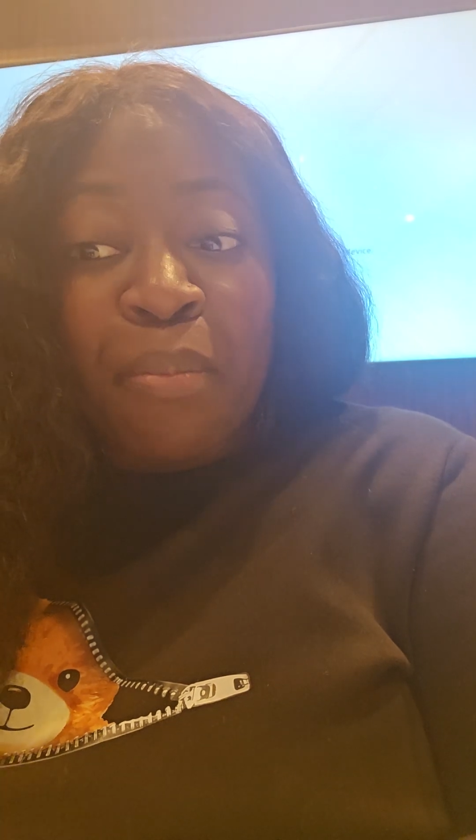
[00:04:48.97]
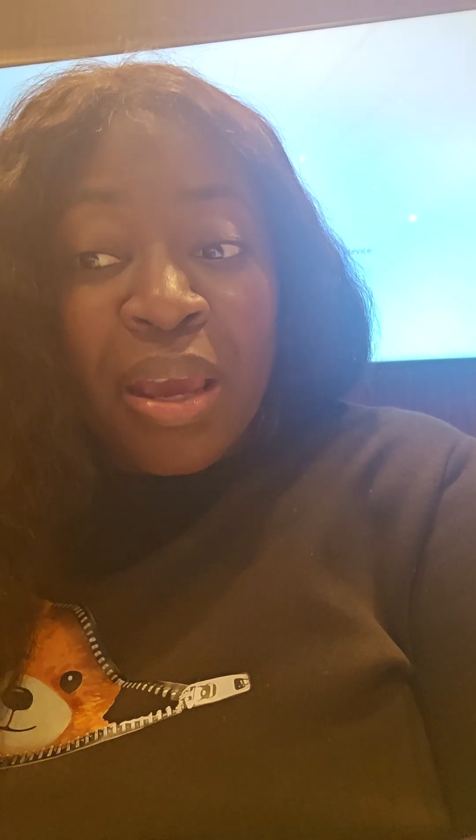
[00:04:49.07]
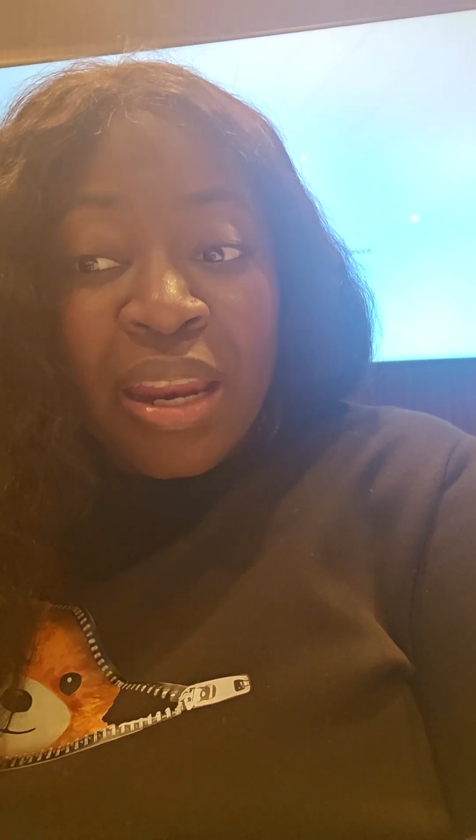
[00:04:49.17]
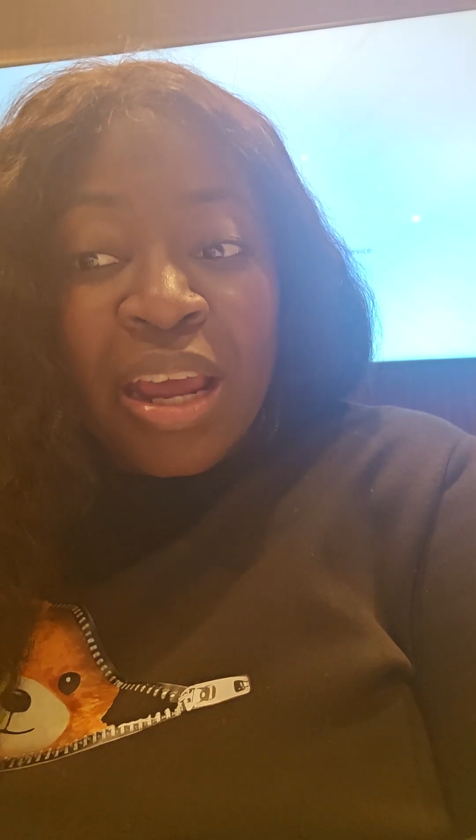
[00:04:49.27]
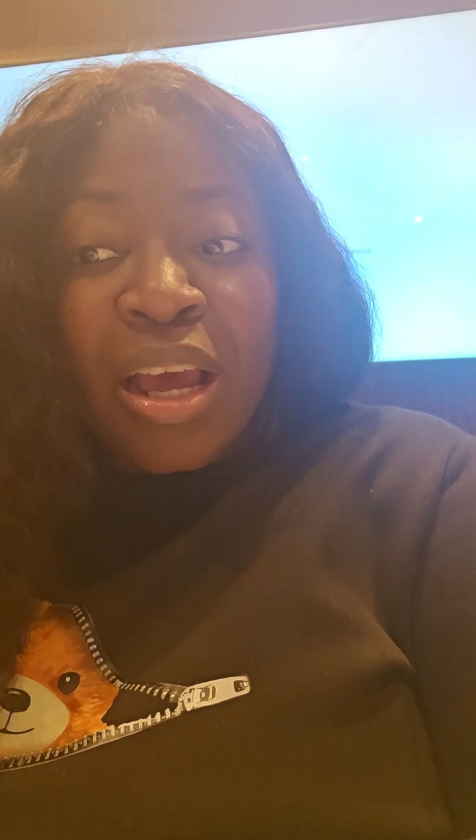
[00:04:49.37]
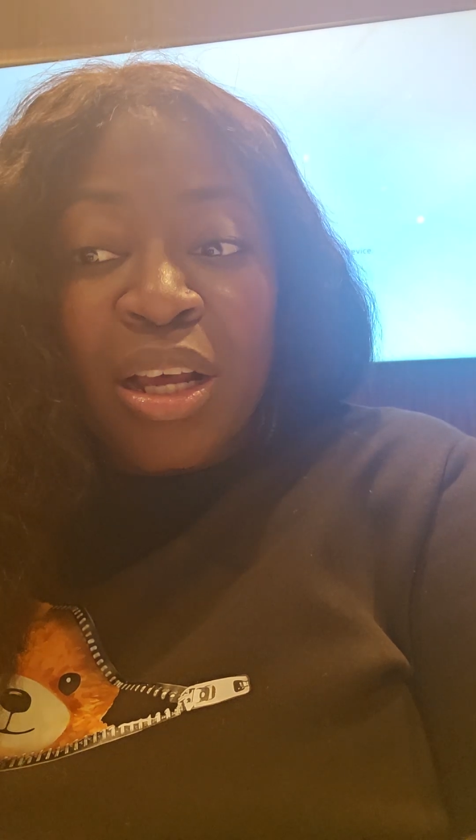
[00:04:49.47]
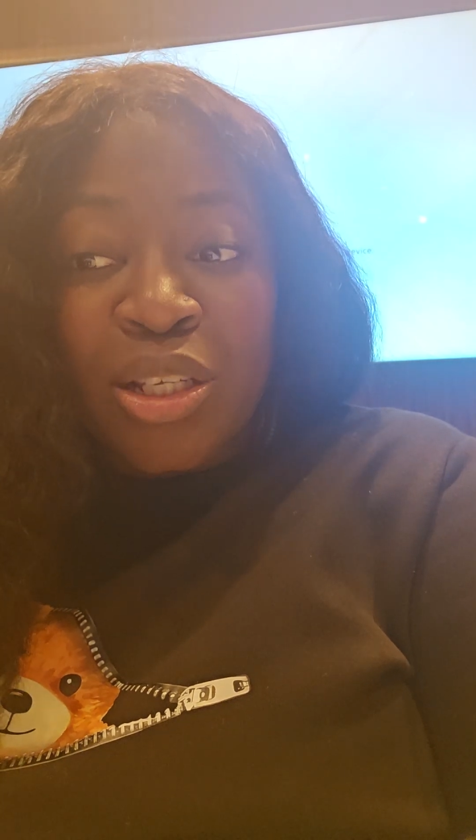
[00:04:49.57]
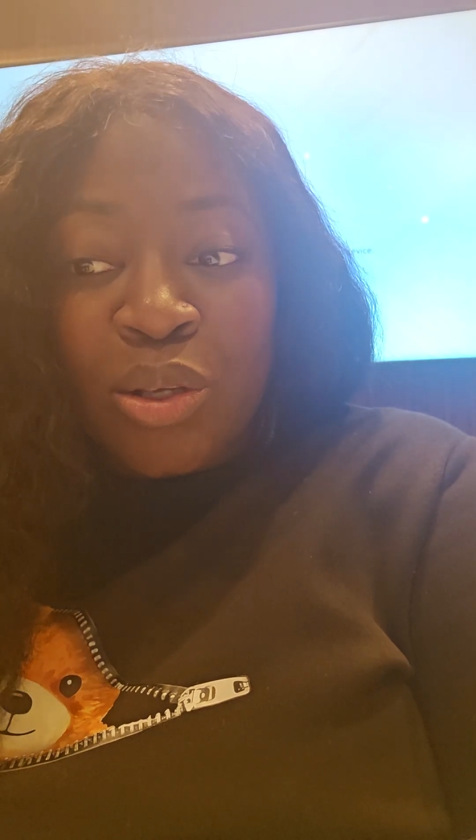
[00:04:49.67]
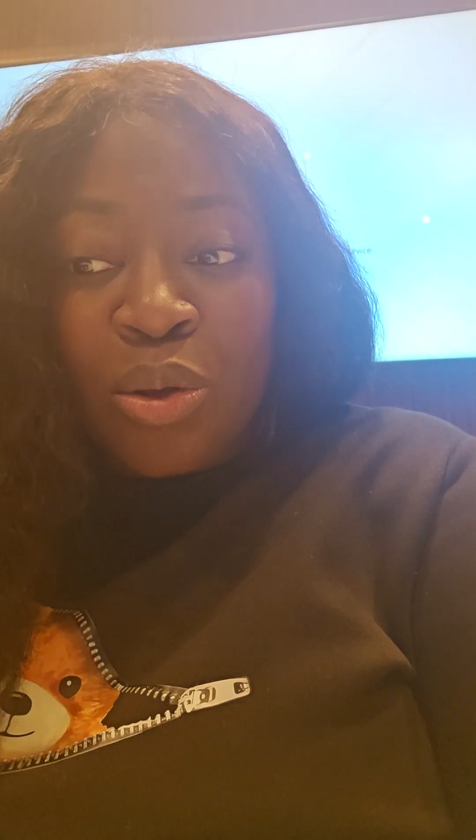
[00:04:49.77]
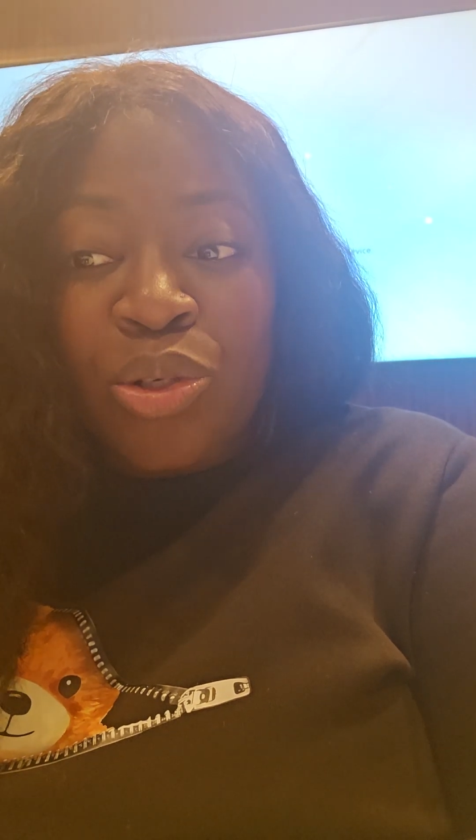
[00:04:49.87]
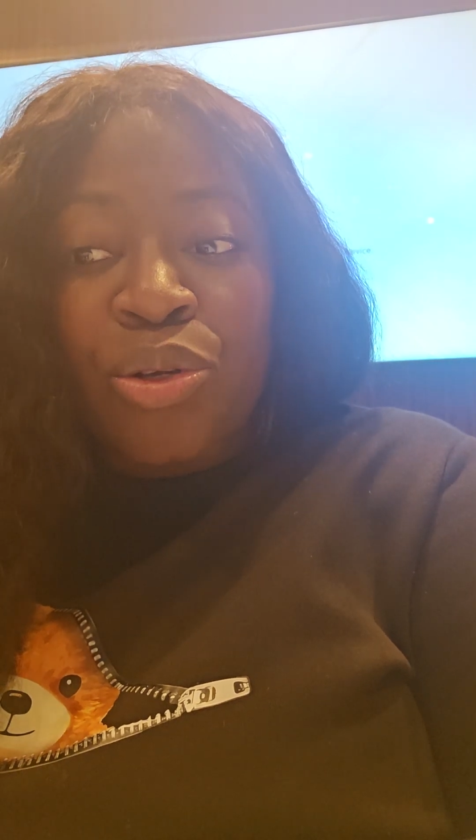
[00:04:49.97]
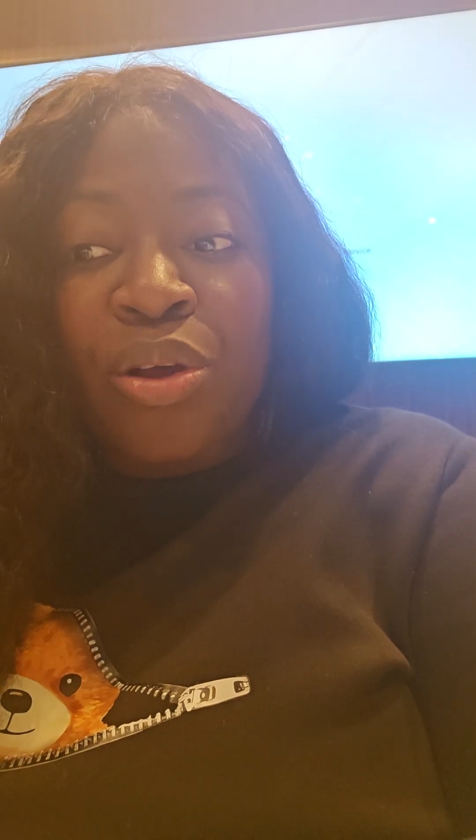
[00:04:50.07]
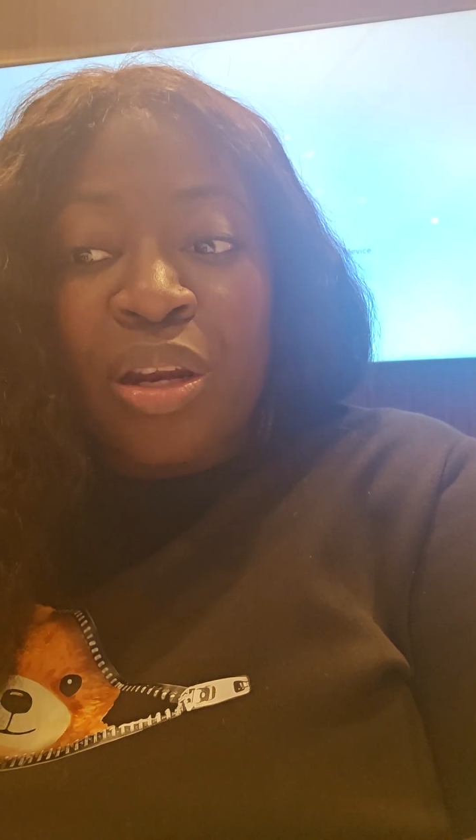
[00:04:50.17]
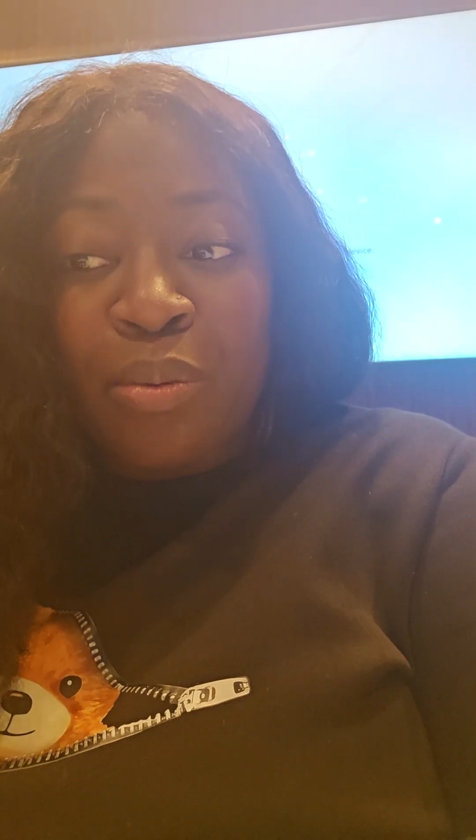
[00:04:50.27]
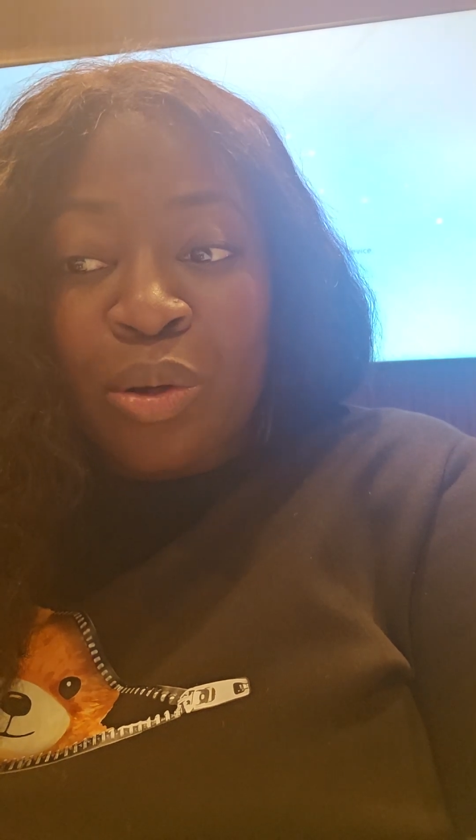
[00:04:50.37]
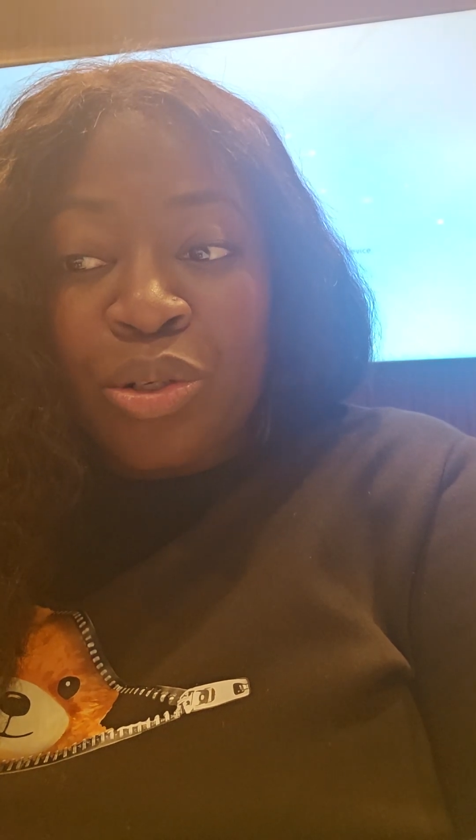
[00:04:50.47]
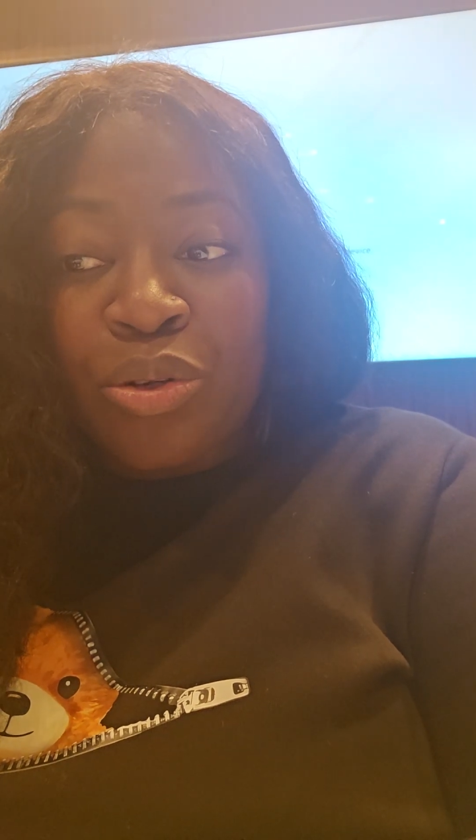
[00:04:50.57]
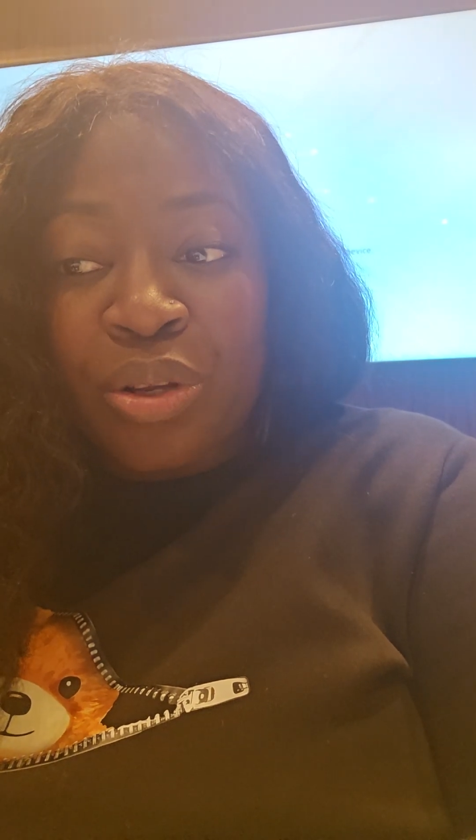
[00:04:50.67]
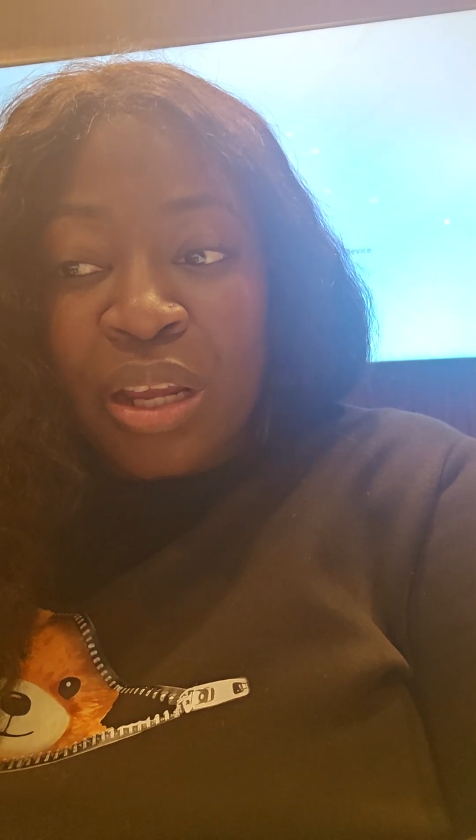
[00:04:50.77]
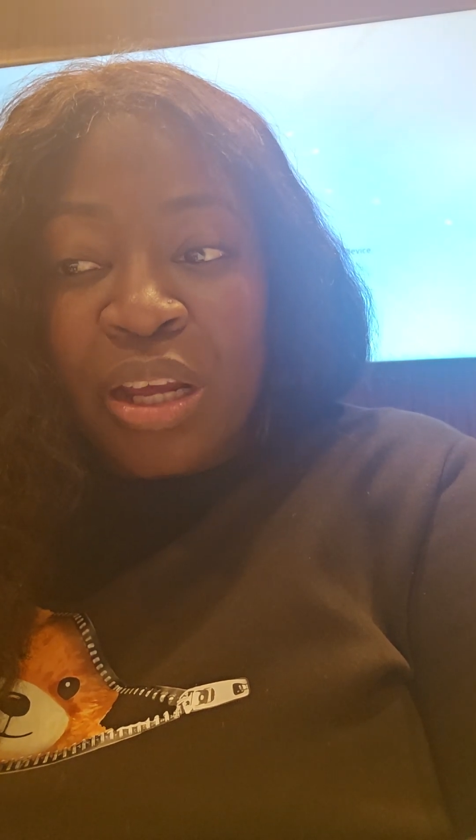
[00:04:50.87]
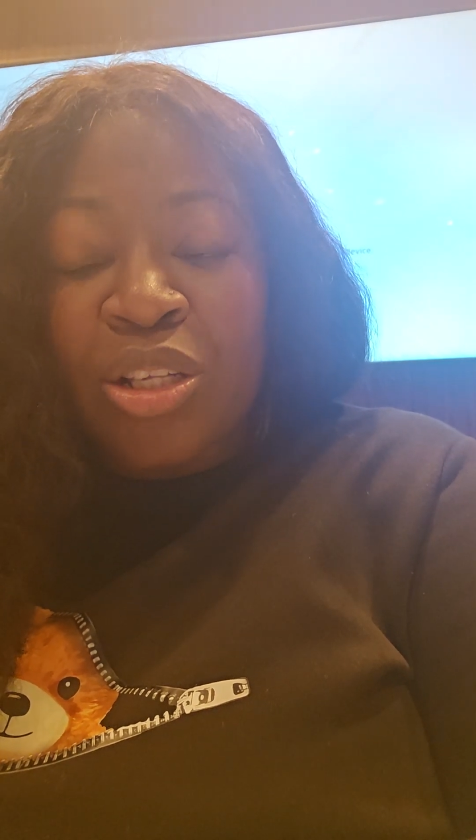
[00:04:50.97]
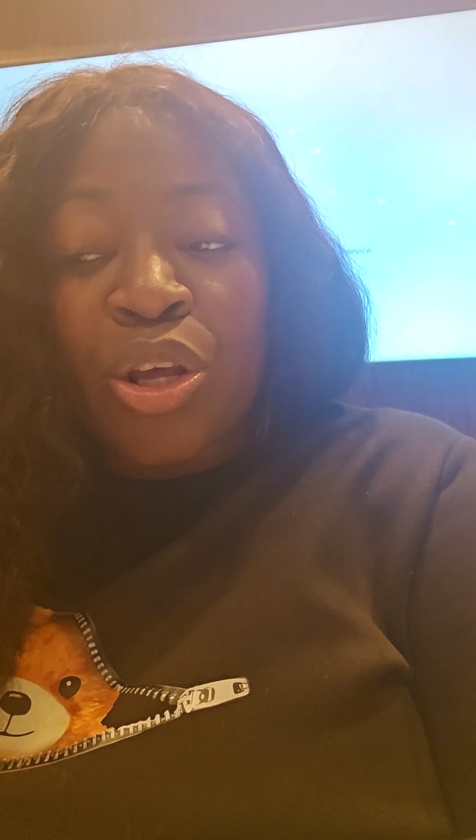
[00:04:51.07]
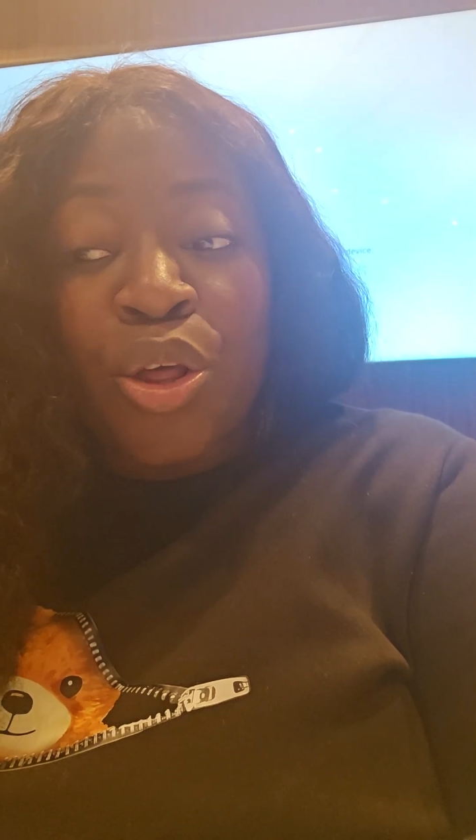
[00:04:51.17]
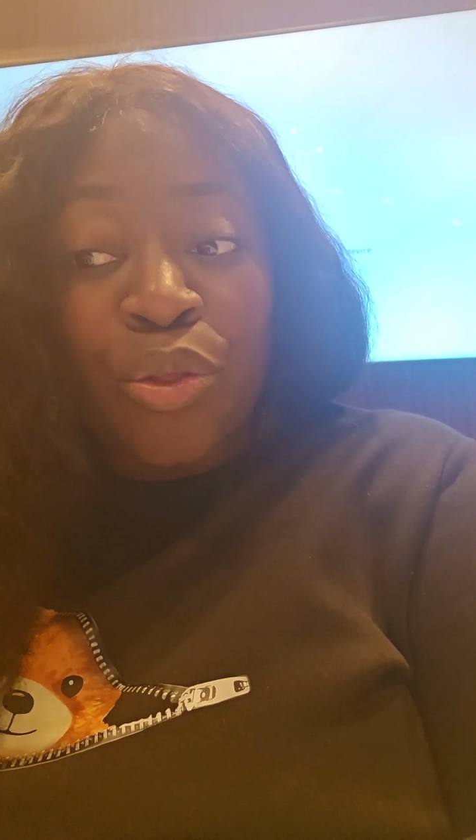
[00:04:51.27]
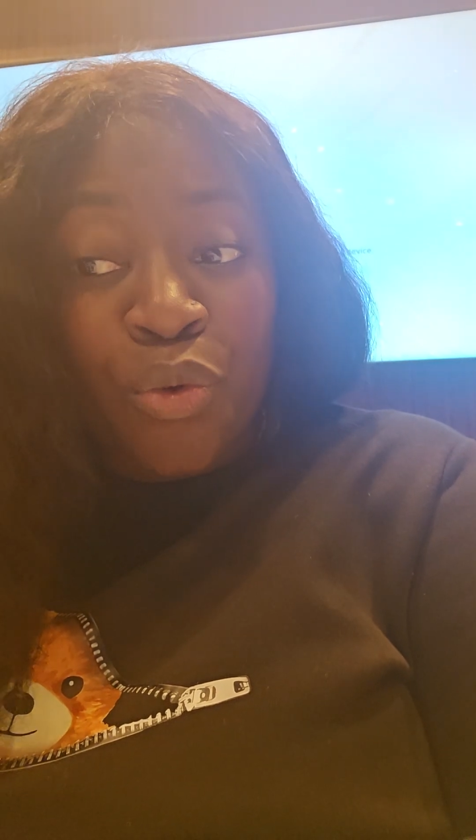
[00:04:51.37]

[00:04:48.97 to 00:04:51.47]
Meeting social and emotional needs